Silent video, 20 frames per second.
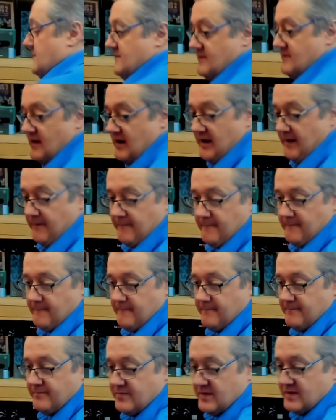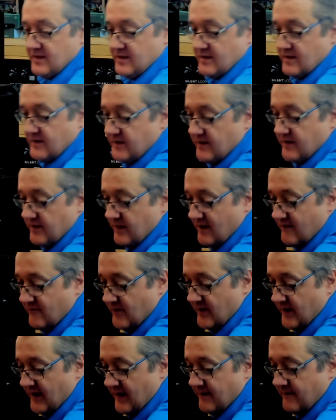Right, do the other
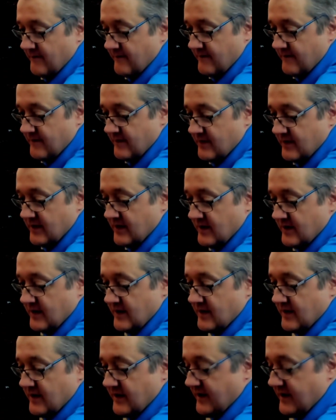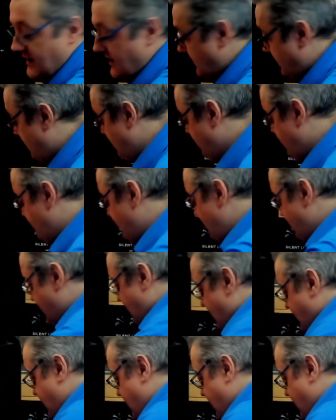one now. God, why was that so